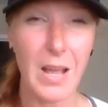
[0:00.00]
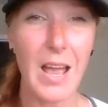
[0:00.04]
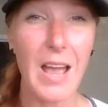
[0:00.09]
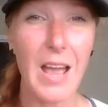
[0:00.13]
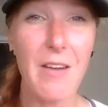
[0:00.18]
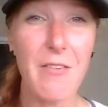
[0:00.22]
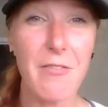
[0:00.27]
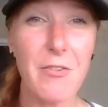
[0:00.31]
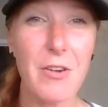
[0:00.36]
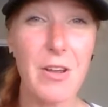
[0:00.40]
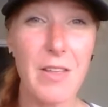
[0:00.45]

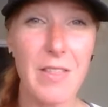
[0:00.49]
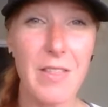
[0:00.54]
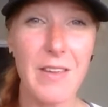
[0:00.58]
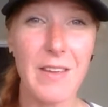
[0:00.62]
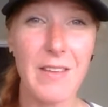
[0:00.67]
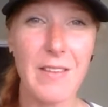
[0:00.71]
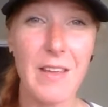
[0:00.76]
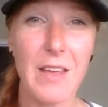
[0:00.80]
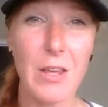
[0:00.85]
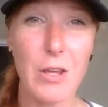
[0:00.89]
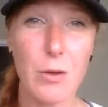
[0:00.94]

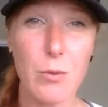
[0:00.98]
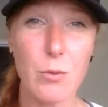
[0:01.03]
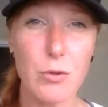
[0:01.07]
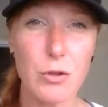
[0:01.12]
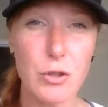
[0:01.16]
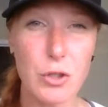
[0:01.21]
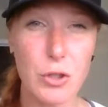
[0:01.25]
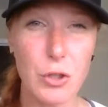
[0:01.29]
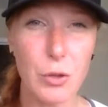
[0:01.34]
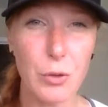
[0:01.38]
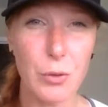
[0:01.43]
Everything that you
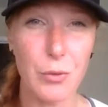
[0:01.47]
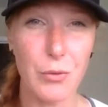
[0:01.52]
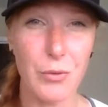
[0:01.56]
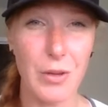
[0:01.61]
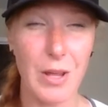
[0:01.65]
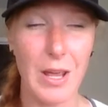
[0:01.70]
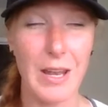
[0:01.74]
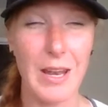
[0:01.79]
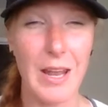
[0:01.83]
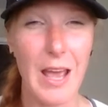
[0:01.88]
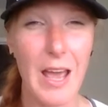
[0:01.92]
choose
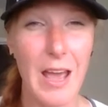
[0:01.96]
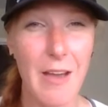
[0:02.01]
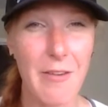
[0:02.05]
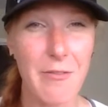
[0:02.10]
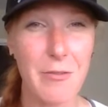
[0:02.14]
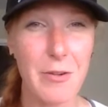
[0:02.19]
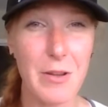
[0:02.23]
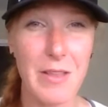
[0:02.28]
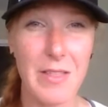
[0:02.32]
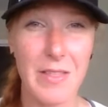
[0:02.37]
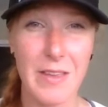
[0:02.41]
and
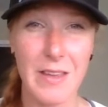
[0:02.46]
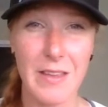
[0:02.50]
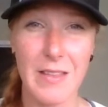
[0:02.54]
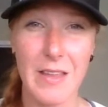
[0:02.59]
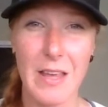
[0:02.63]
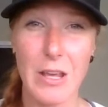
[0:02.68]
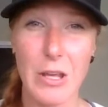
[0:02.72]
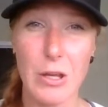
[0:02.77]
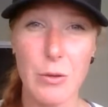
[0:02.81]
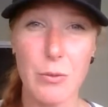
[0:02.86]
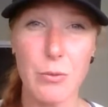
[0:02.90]
everything
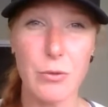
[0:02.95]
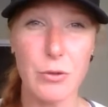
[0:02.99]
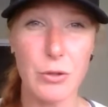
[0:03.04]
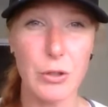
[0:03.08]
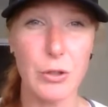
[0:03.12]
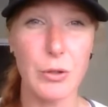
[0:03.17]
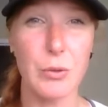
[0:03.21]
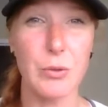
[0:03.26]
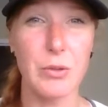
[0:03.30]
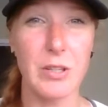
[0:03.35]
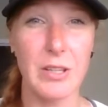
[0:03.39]
that you
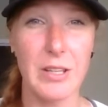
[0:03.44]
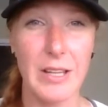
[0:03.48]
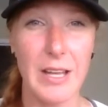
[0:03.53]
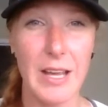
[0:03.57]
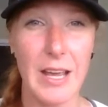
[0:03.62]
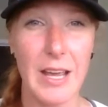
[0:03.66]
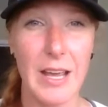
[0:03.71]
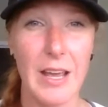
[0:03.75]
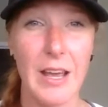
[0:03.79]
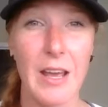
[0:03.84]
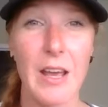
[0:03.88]
do
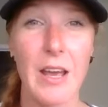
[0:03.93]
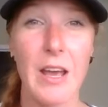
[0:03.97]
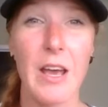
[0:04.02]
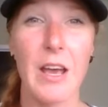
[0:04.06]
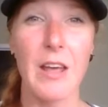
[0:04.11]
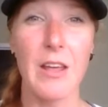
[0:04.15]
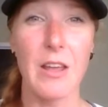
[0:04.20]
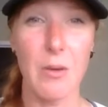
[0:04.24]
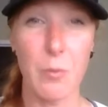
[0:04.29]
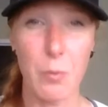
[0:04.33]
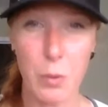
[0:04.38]
today
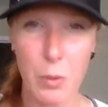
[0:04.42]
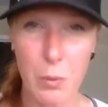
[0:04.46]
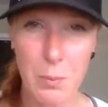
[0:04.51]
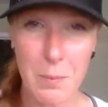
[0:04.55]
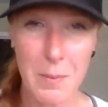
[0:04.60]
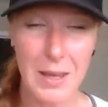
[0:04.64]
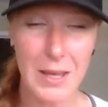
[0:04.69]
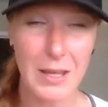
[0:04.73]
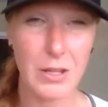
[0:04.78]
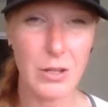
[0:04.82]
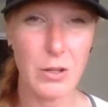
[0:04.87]
will
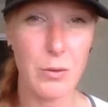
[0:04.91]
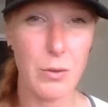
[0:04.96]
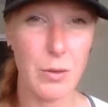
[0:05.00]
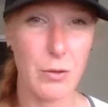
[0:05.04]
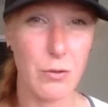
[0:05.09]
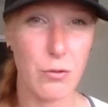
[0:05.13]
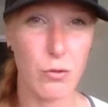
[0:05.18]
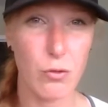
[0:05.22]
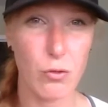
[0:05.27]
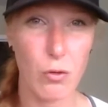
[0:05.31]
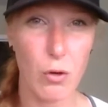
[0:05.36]
make you
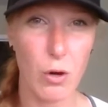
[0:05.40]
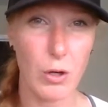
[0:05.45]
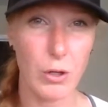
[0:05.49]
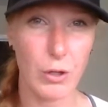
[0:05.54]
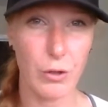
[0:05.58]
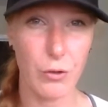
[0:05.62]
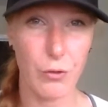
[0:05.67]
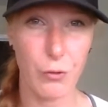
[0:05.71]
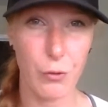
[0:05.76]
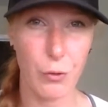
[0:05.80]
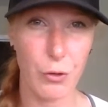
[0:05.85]

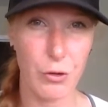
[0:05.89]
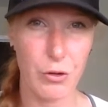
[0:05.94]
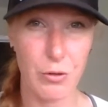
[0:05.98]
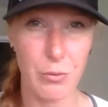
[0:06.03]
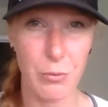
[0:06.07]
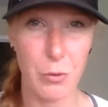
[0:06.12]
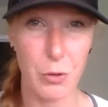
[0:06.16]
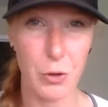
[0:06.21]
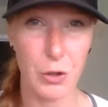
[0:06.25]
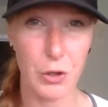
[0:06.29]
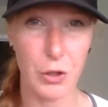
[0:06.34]
stronger for
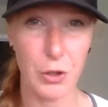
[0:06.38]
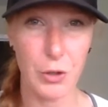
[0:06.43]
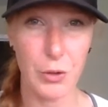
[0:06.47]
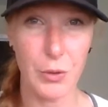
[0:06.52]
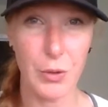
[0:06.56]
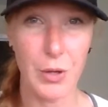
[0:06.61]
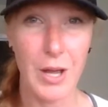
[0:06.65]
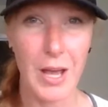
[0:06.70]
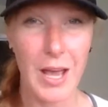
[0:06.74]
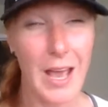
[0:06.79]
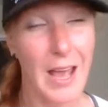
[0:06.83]
tomorrow.
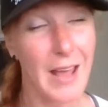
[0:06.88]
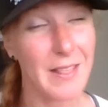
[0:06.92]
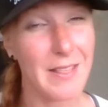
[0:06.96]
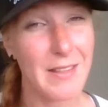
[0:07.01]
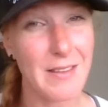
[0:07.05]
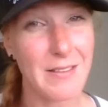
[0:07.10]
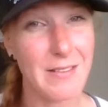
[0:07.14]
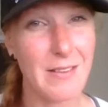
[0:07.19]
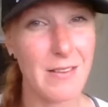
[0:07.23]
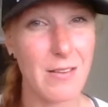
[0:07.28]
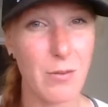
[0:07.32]
And
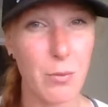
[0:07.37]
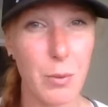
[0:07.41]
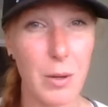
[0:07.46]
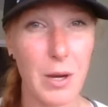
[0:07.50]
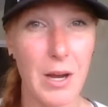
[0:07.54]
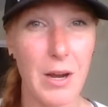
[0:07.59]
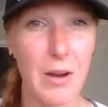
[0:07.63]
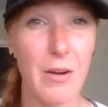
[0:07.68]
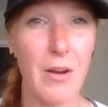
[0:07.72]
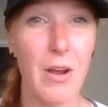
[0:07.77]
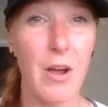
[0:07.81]
this is
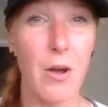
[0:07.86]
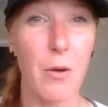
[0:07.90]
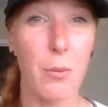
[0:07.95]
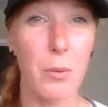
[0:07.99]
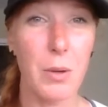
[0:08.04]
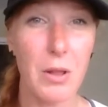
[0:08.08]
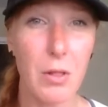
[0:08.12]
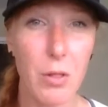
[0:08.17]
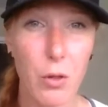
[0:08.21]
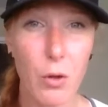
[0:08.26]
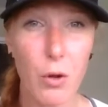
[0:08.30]
where
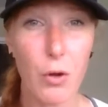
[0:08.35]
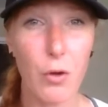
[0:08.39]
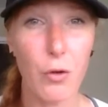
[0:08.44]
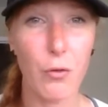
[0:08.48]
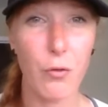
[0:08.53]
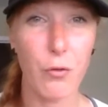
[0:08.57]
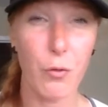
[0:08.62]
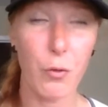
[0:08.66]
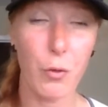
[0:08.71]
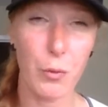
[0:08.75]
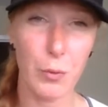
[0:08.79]
we look
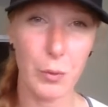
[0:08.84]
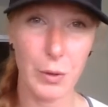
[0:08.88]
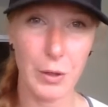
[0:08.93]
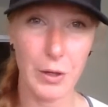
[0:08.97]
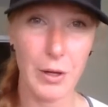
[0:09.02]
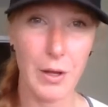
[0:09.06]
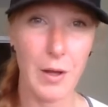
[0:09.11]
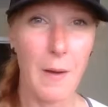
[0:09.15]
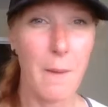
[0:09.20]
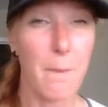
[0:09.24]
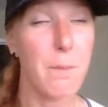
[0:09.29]

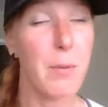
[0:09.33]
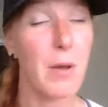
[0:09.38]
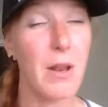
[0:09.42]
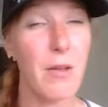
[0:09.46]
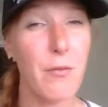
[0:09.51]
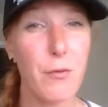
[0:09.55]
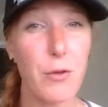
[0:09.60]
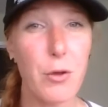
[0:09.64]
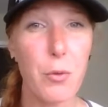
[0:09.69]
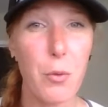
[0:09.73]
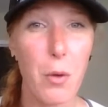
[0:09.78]
forward. But
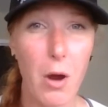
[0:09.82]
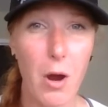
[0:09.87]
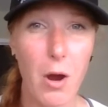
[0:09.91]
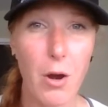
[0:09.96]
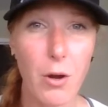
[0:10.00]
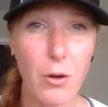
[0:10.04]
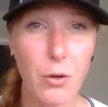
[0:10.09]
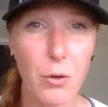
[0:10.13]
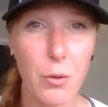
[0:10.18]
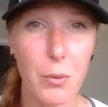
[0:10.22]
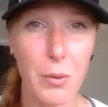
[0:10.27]
if you
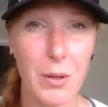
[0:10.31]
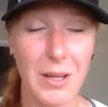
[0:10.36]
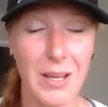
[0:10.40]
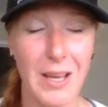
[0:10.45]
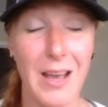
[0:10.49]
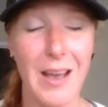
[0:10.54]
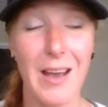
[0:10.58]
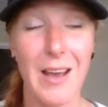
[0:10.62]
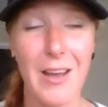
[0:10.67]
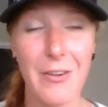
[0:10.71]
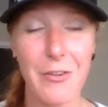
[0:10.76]
are going
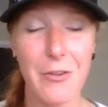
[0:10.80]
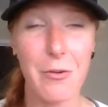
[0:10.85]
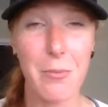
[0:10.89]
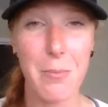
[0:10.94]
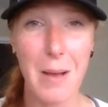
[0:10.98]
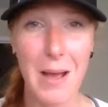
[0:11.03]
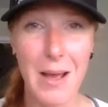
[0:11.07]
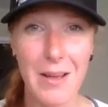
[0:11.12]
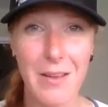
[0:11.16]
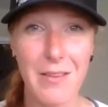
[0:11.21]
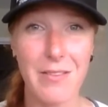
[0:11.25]
100
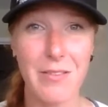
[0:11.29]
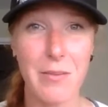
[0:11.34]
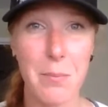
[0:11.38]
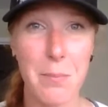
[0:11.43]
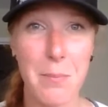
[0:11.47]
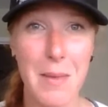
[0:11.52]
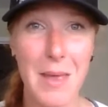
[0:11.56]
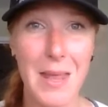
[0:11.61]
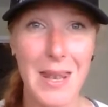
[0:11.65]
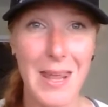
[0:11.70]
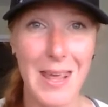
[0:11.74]
miles
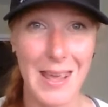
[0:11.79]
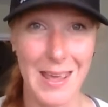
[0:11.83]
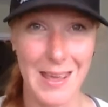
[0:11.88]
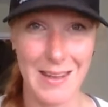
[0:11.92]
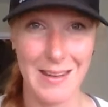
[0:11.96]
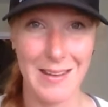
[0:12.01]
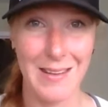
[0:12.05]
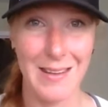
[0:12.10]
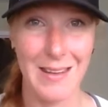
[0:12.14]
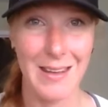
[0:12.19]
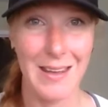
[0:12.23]
a minute